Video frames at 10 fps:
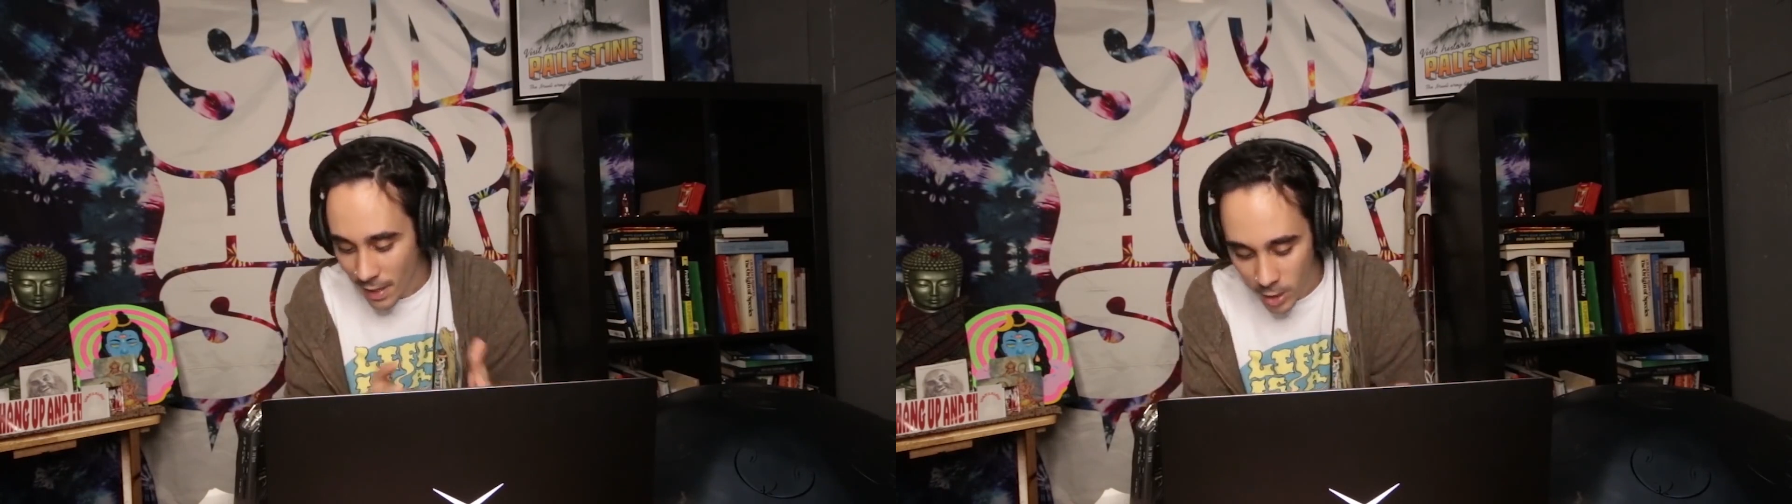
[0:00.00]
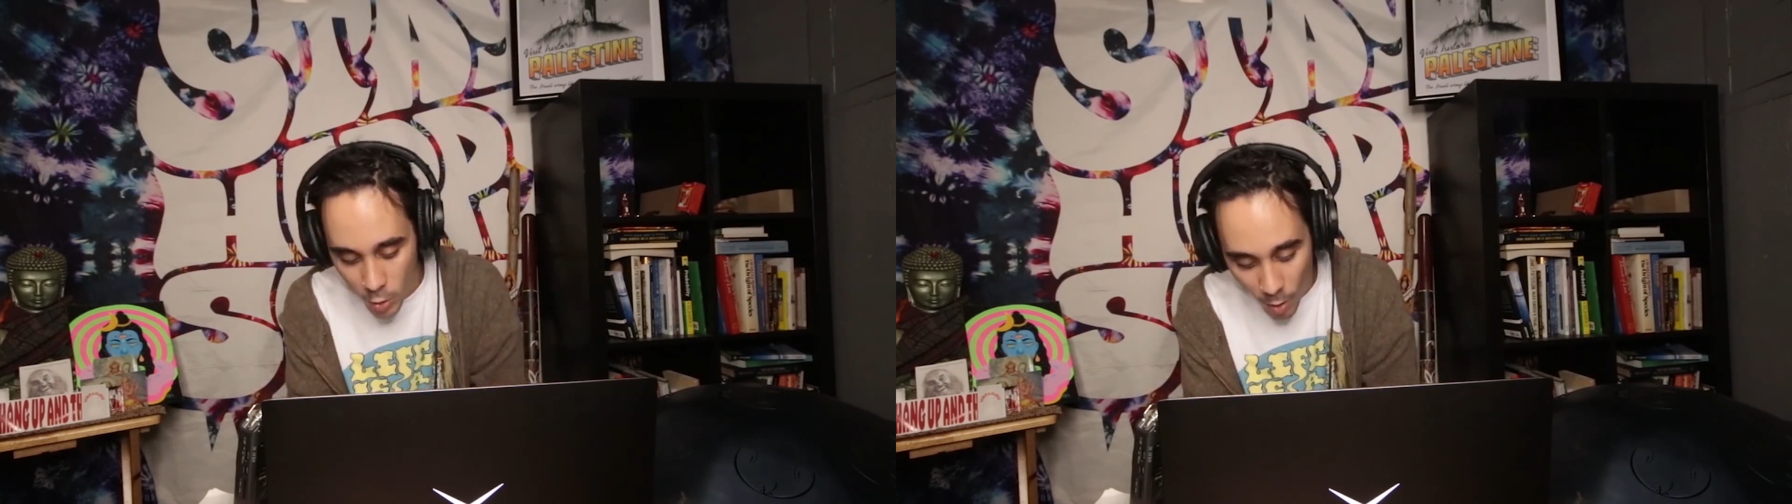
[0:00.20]

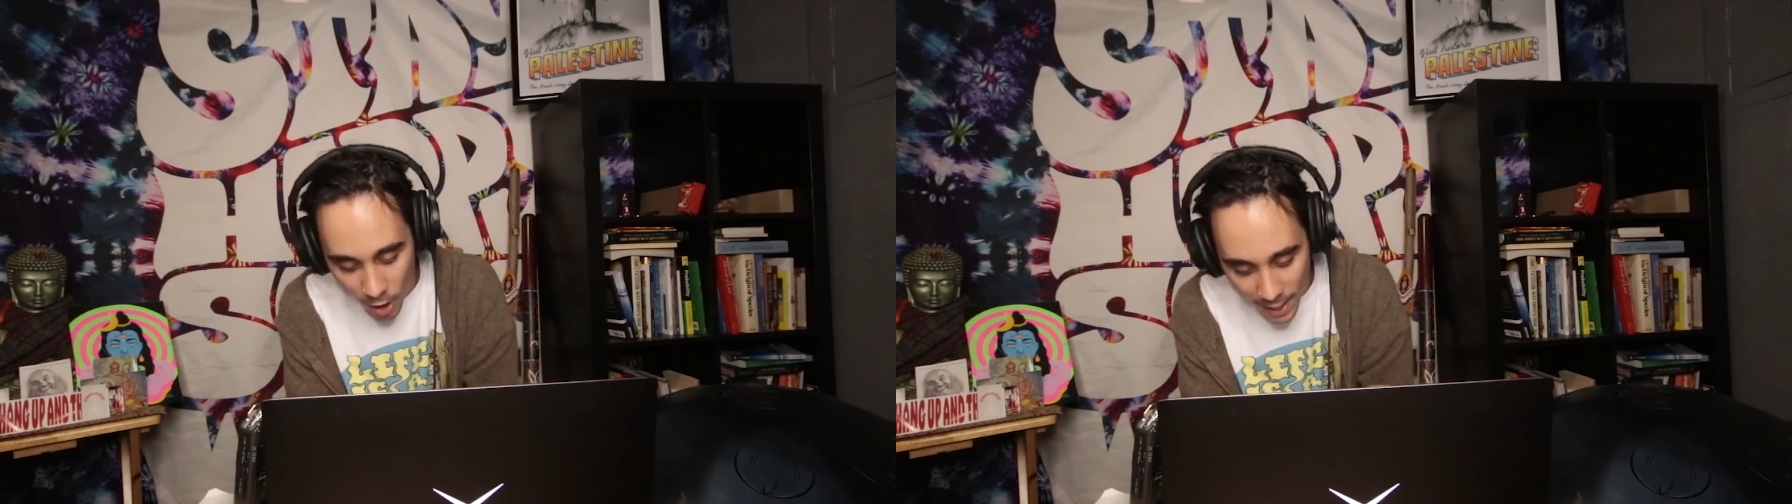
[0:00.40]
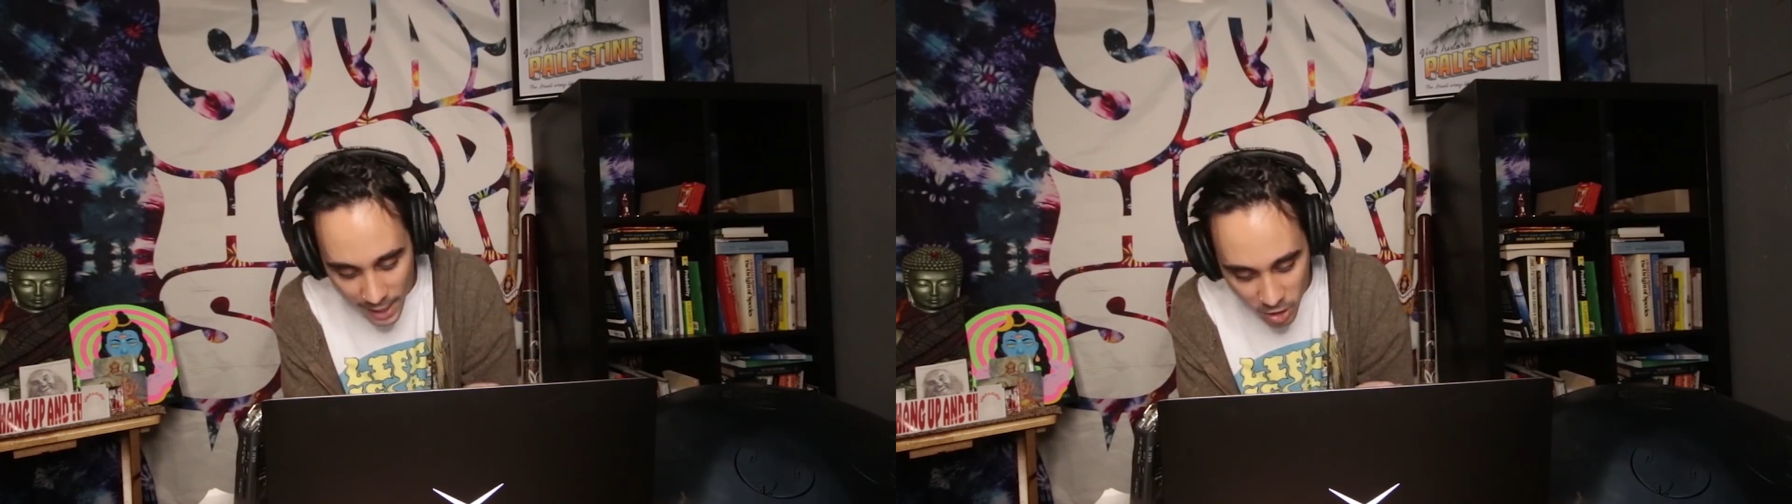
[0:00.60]
that you
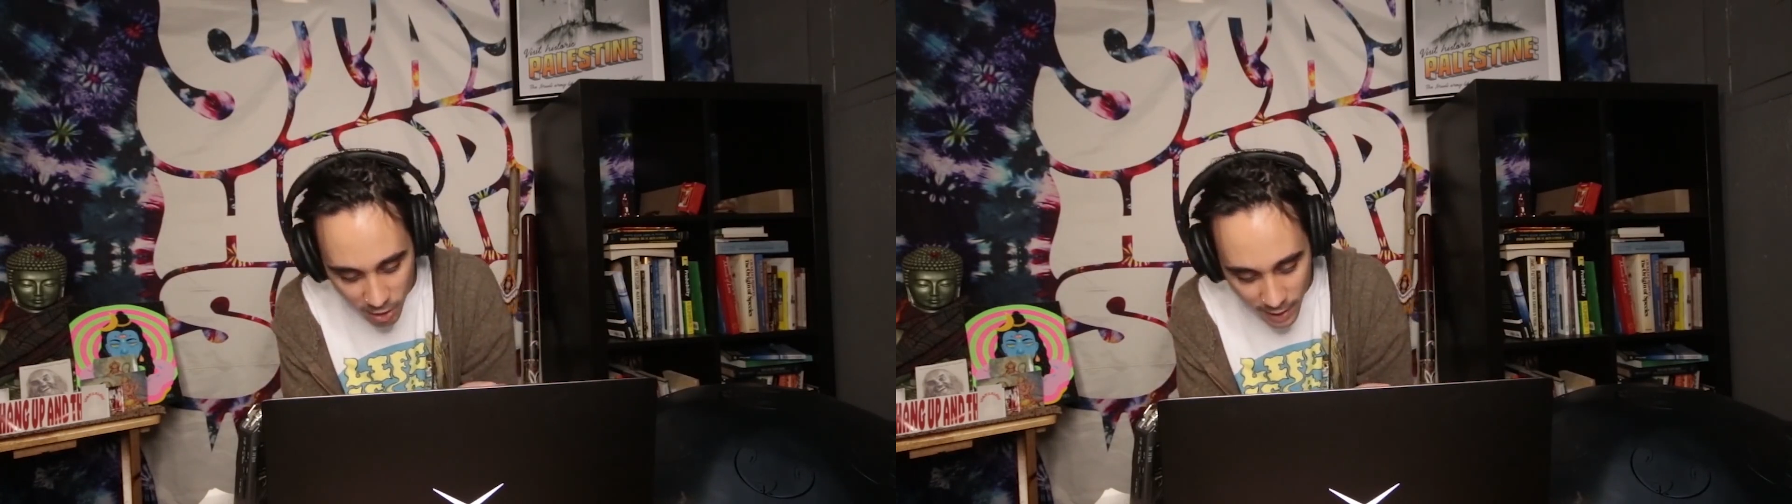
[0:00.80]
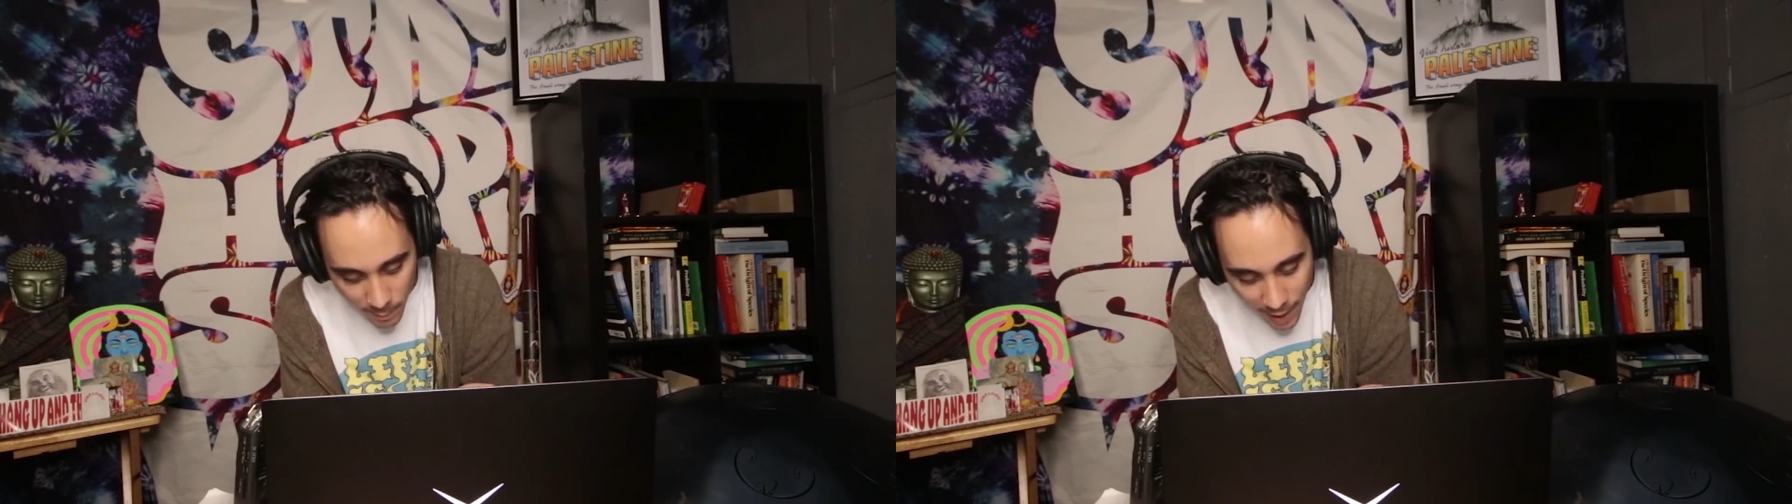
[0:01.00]
are
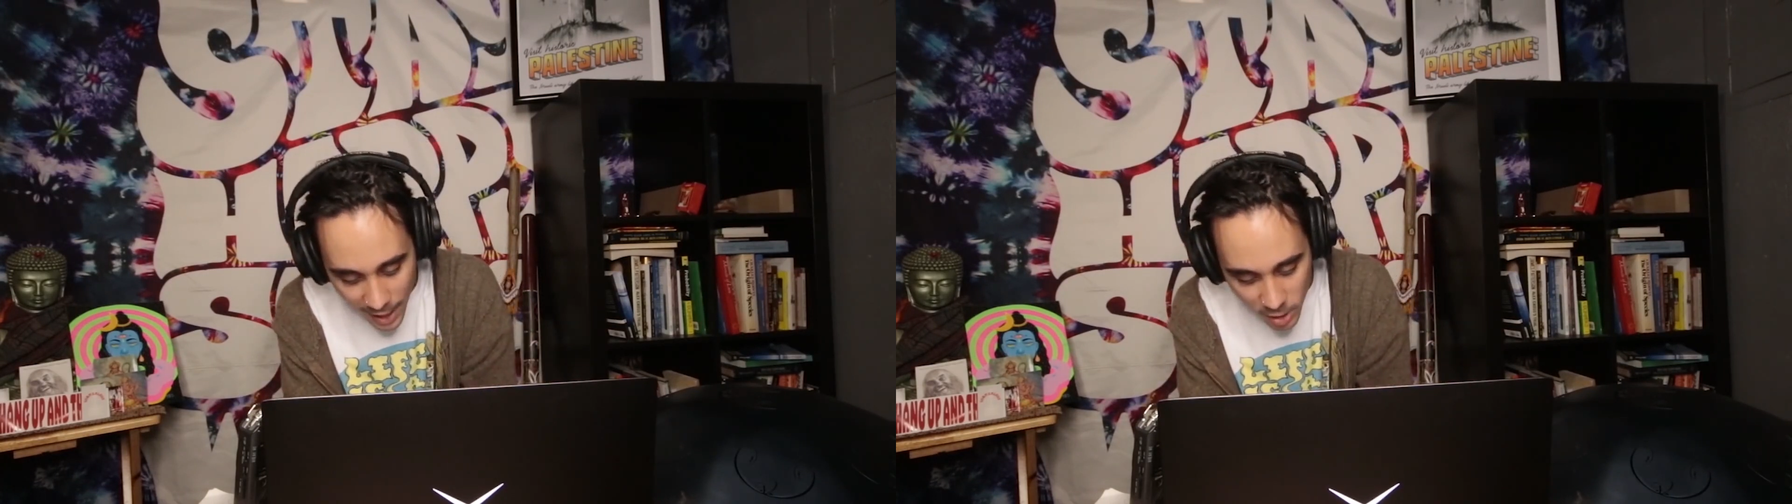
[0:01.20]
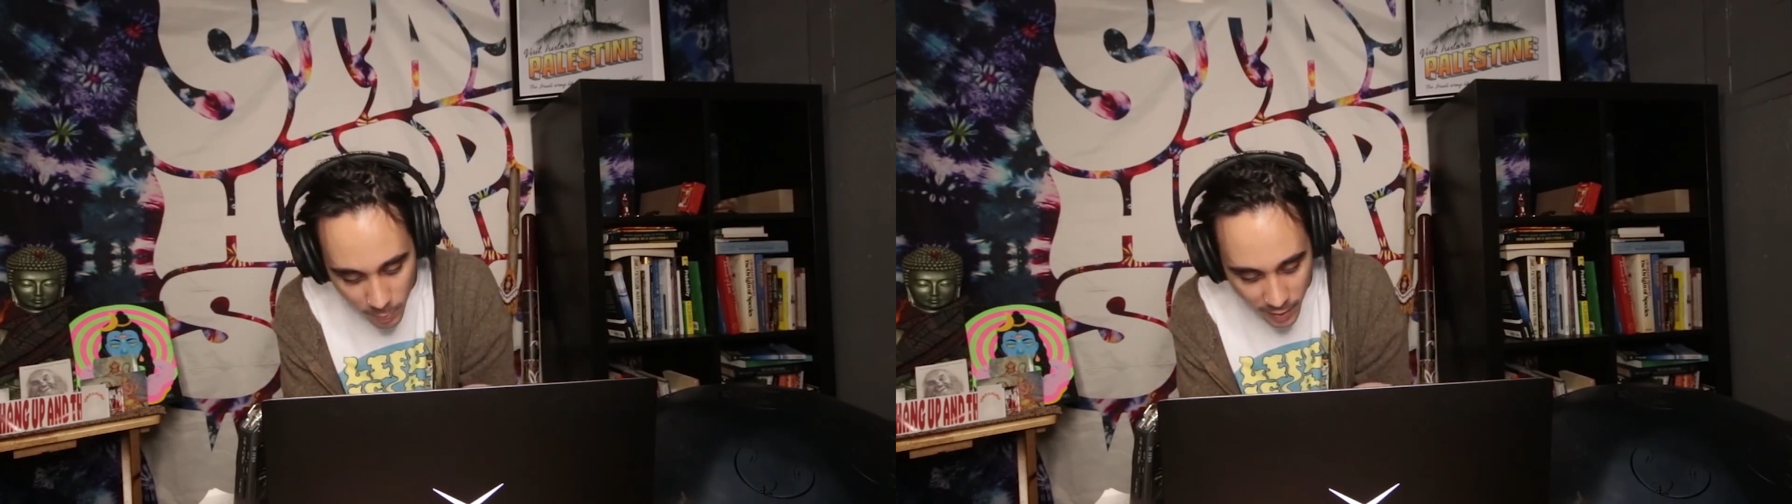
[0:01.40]
actually a mosh